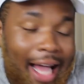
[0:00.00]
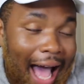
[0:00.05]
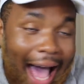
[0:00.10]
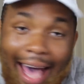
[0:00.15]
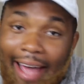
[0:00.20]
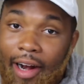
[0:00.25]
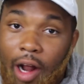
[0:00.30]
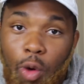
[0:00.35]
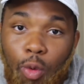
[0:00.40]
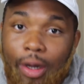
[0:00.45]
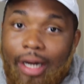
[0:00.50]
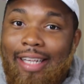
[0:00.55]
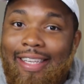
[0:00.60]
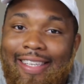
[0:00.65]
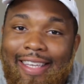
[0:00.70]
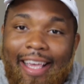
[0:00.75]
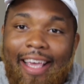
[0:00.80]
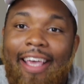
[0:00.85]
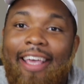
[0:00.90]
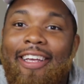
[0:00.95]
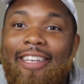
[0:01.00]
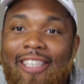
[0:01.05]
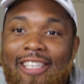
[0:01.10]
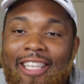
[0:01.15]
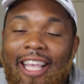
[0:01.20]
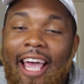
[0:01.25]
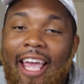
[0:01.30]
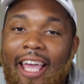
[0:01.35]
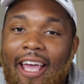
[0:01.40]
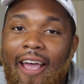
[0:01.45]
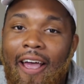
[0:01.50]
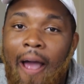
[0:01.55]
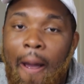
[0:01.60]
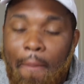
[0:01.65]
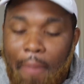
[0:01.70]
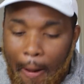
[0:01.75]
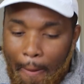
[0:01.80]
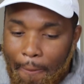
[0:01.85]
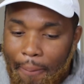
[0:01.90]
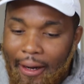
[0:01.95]
I don't want to sit here and say it,
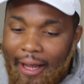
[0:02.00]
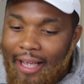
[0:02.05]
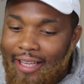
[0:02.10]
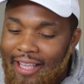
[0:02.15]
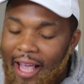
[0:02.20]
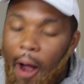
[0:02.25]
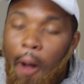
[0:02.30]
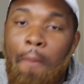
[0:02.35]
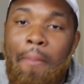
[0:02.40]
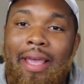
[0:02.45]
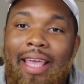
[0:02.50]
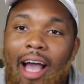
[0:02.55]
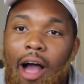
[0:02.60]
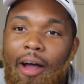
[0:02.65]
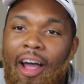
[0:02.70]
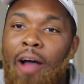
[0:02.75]
but please help me out.